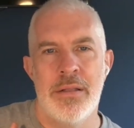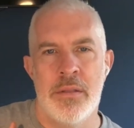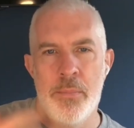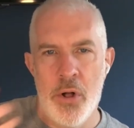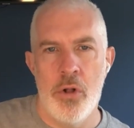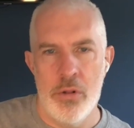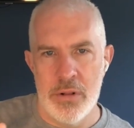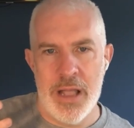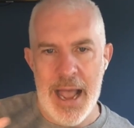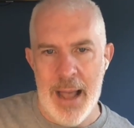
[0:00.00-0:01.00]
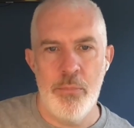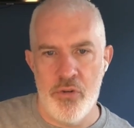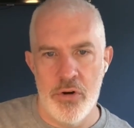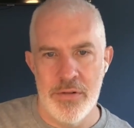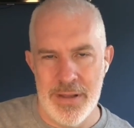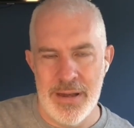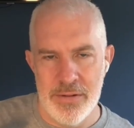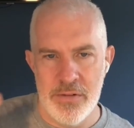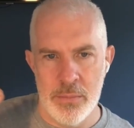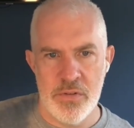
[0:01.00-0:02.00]
the poll captures in
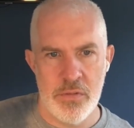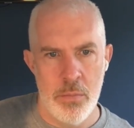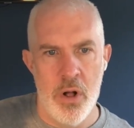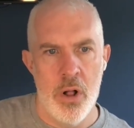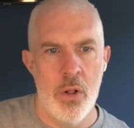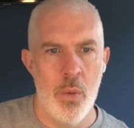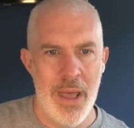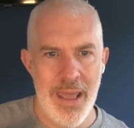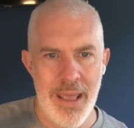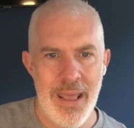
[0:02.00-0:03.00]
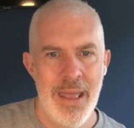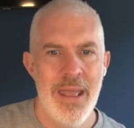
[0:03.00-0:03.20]
some small way